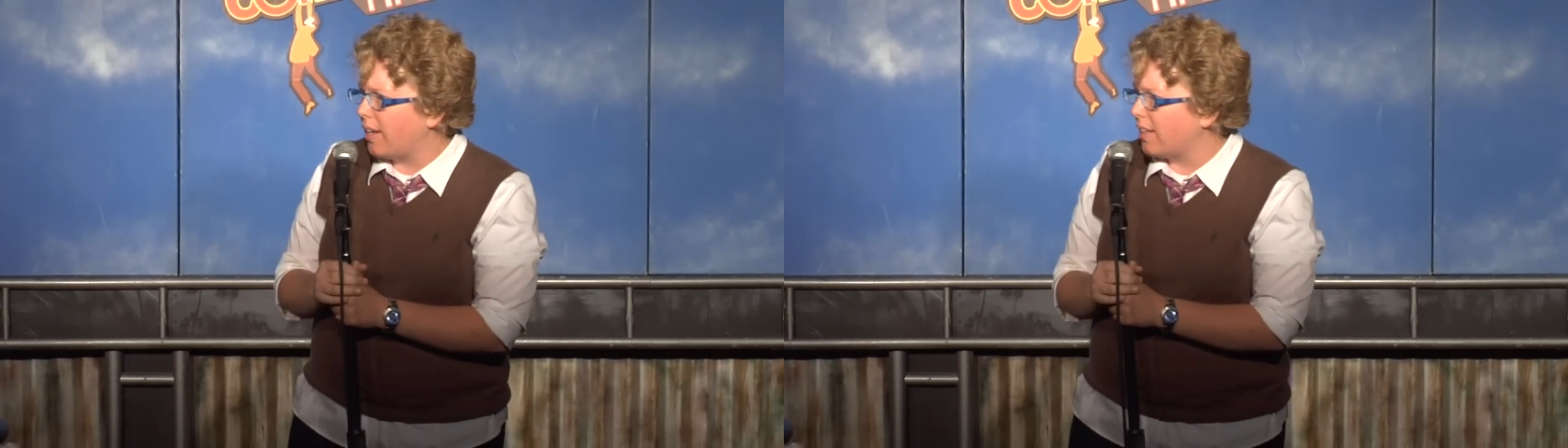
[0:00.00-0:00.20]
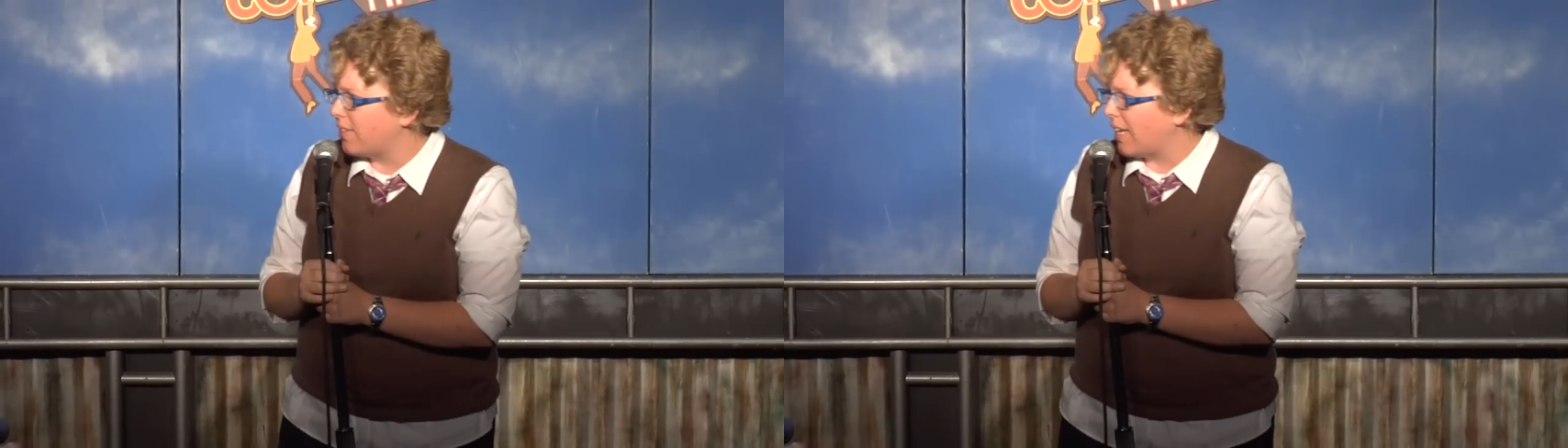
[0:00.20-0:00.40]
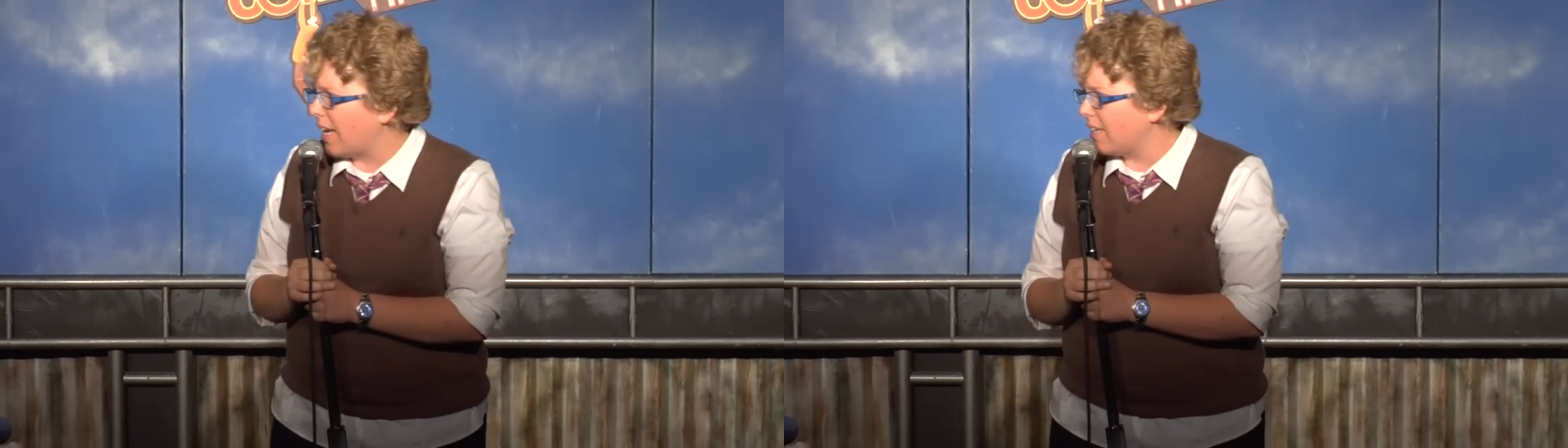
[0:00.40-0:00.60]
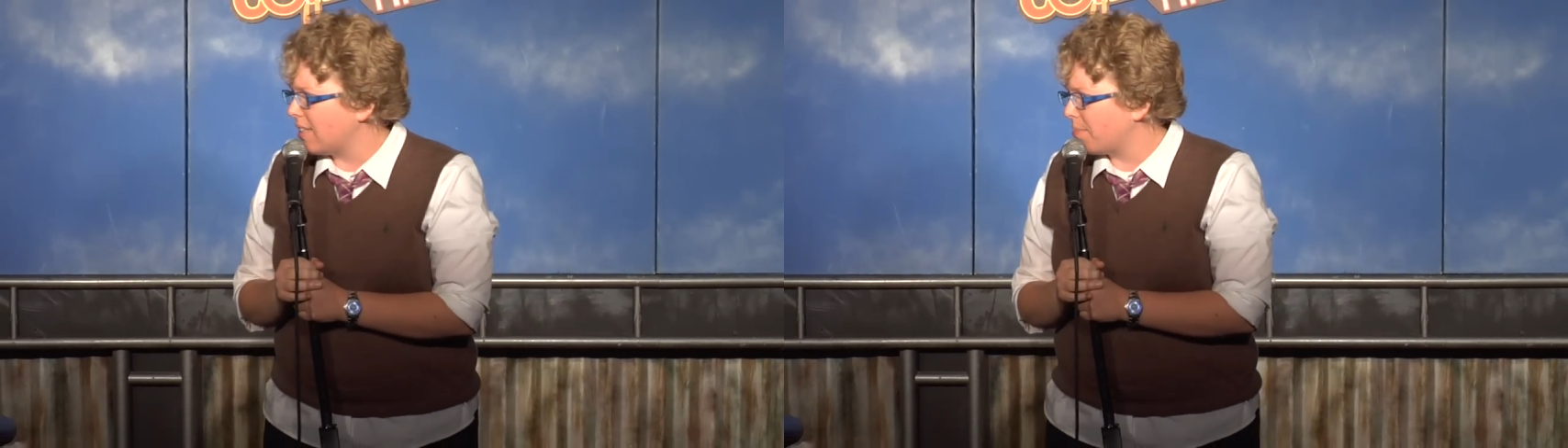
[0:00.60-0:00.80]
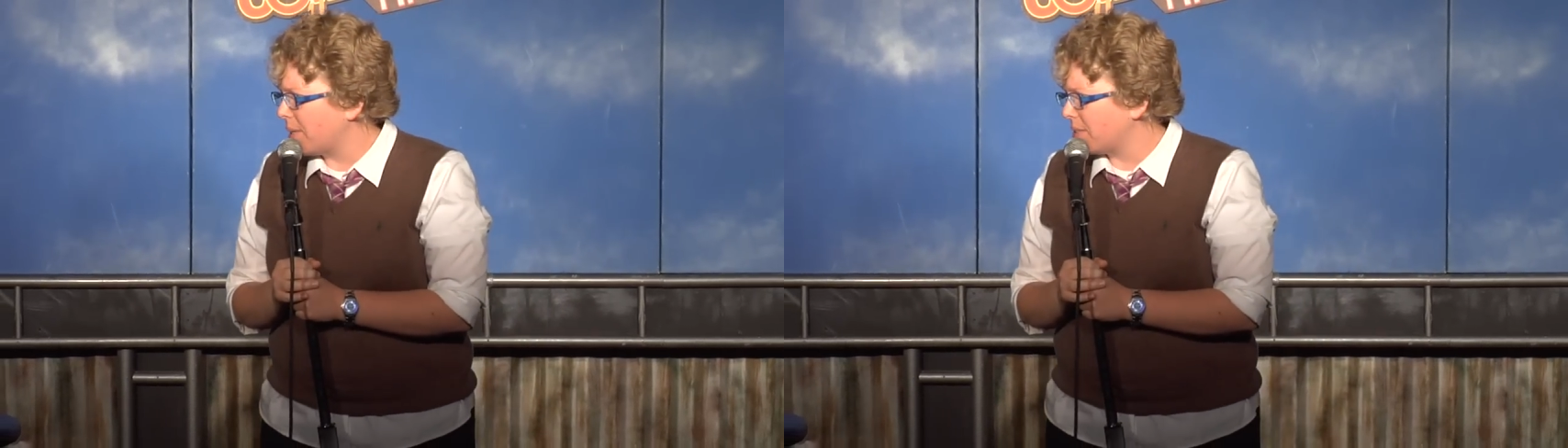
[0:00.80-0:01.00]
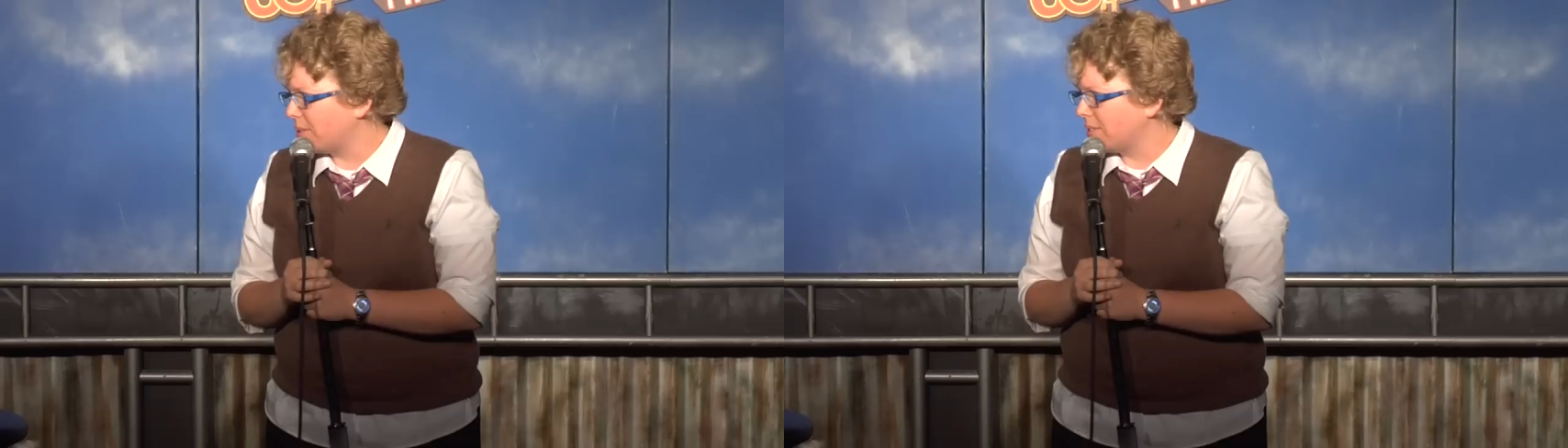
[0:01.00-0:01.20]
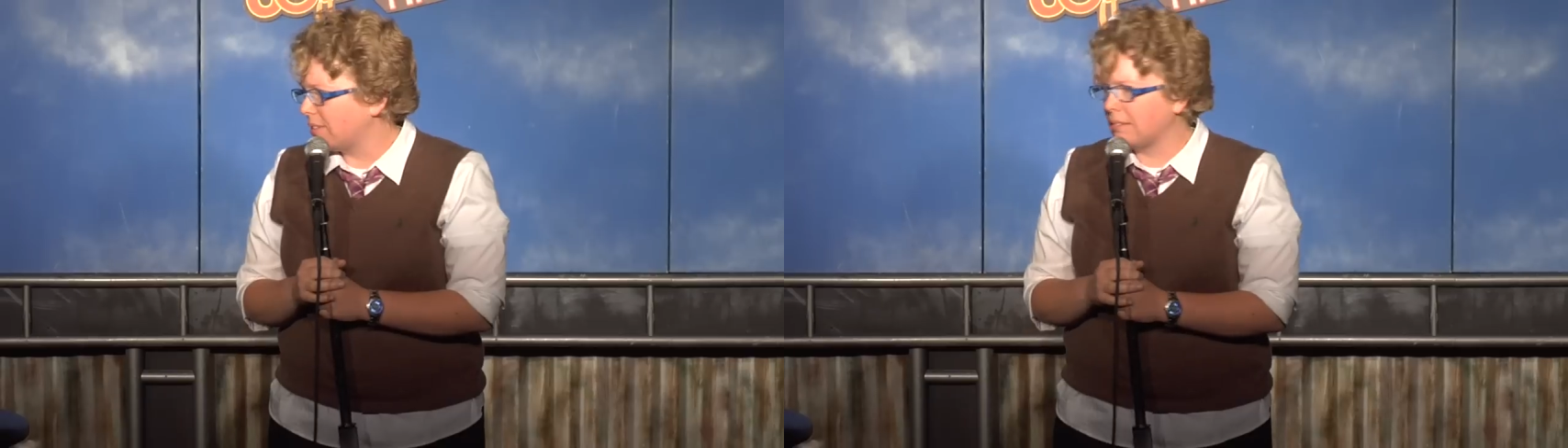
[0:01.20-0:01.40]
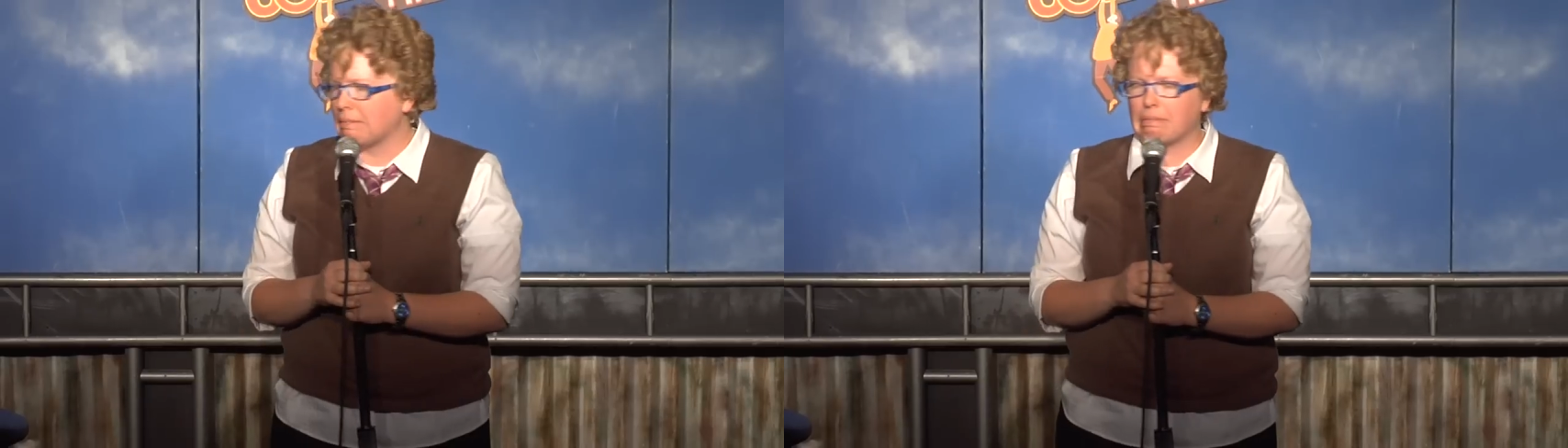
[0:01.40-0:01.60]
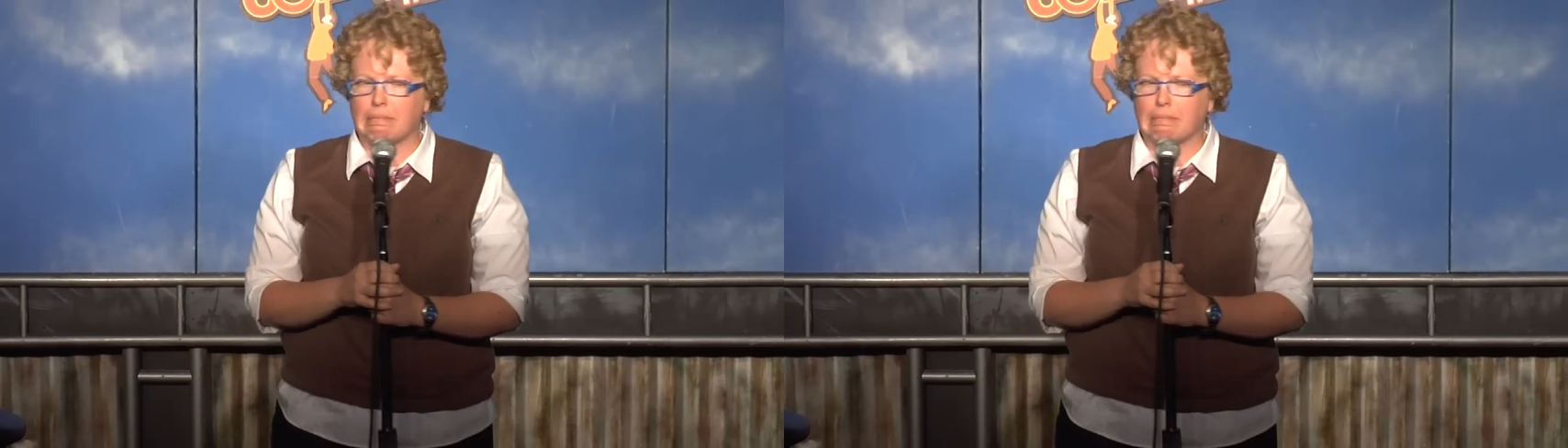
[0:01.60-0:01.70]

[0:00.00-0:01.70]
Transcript: I love the 80s specials.